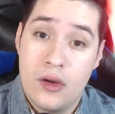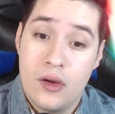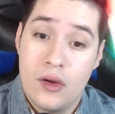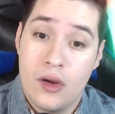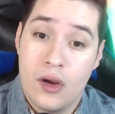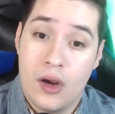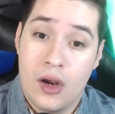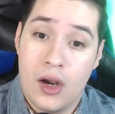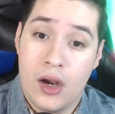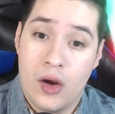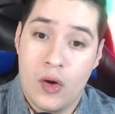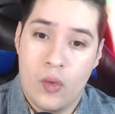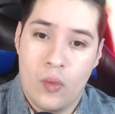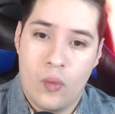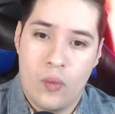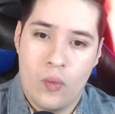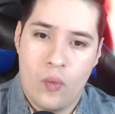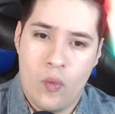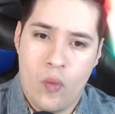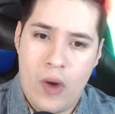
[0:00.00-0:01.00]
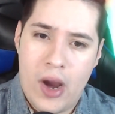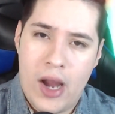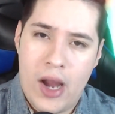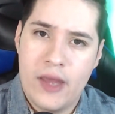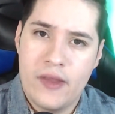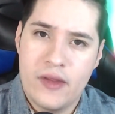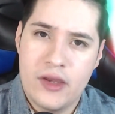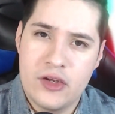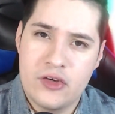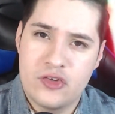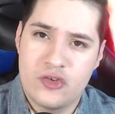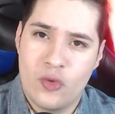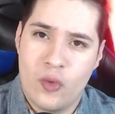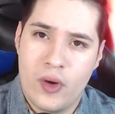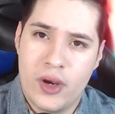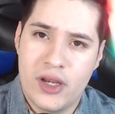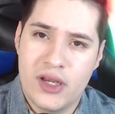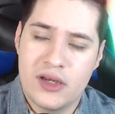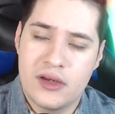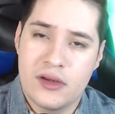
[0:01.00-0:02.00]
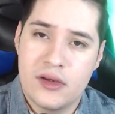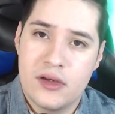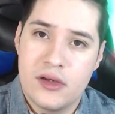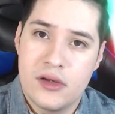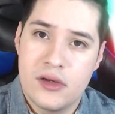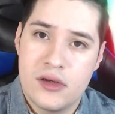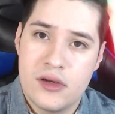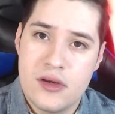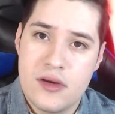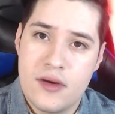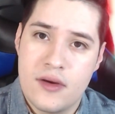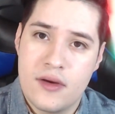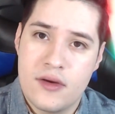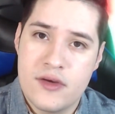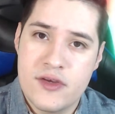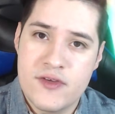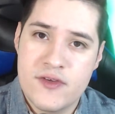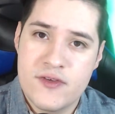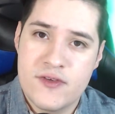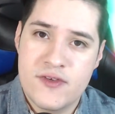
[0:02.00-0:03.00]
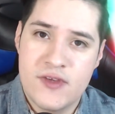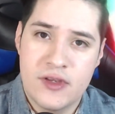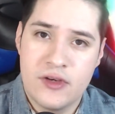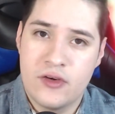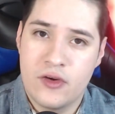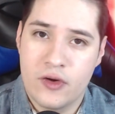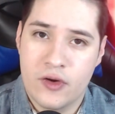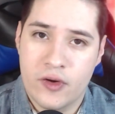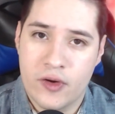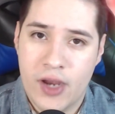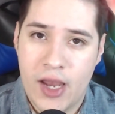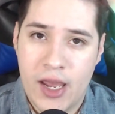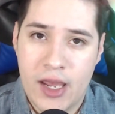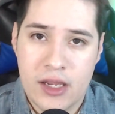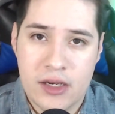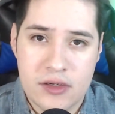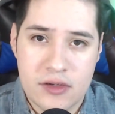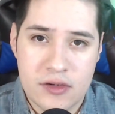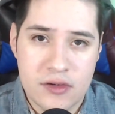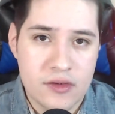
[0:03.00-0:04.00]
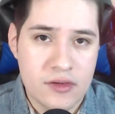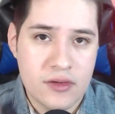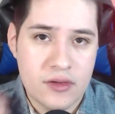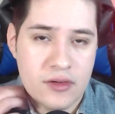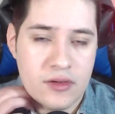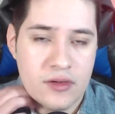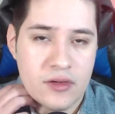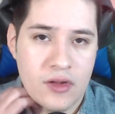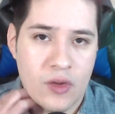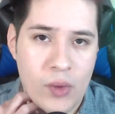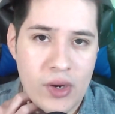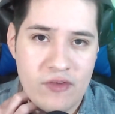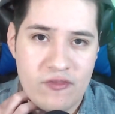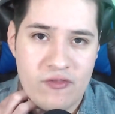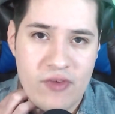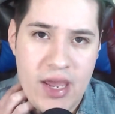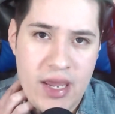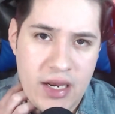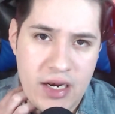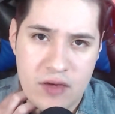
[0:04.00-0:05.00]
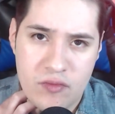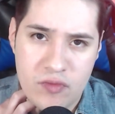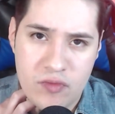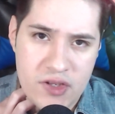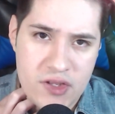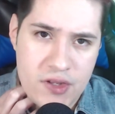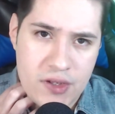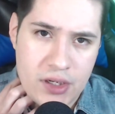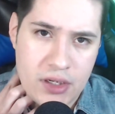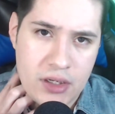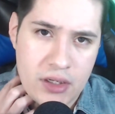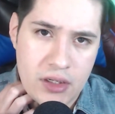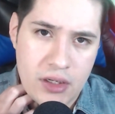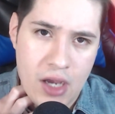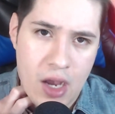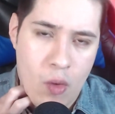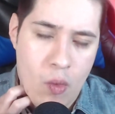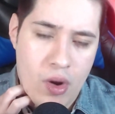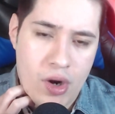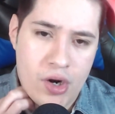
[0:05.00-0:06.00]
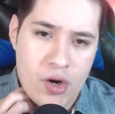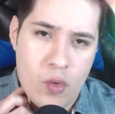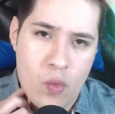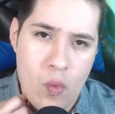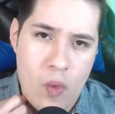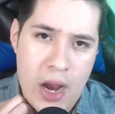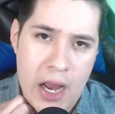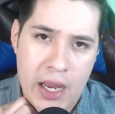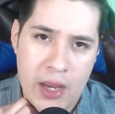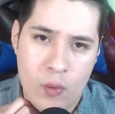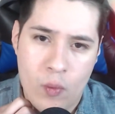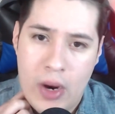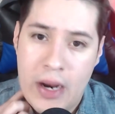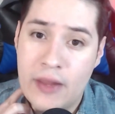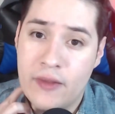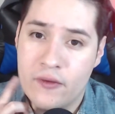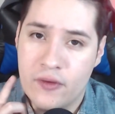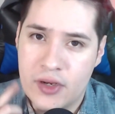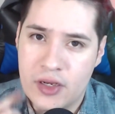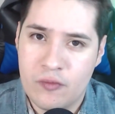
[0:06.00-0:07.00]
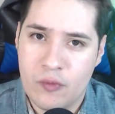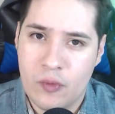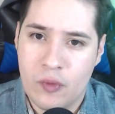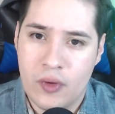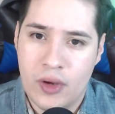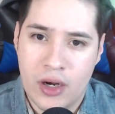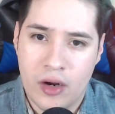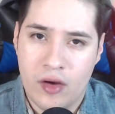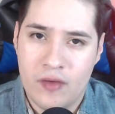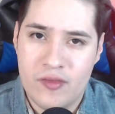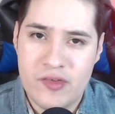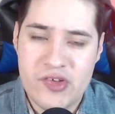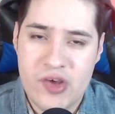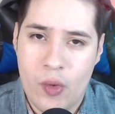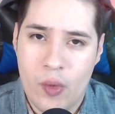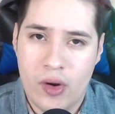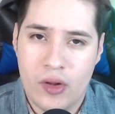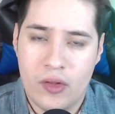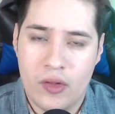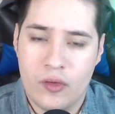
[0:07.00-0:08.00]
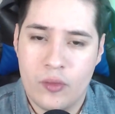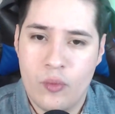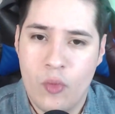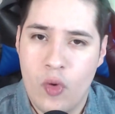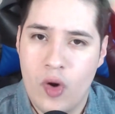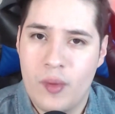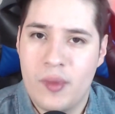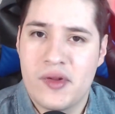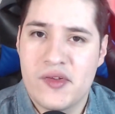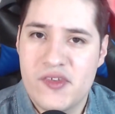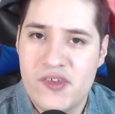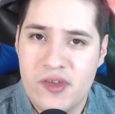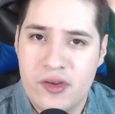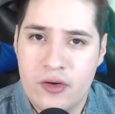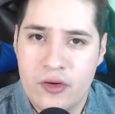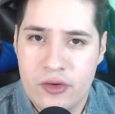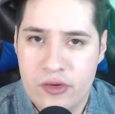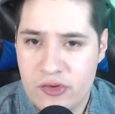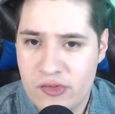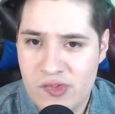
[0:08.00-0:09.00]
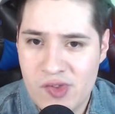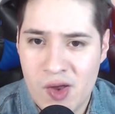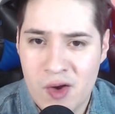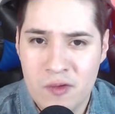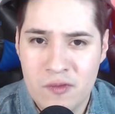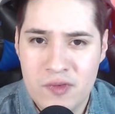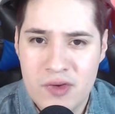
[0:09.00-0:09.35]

why they joined Cinder and the White Fang and everything. I want to know why they're evil, and obviously I want to learn more about Cinder herself.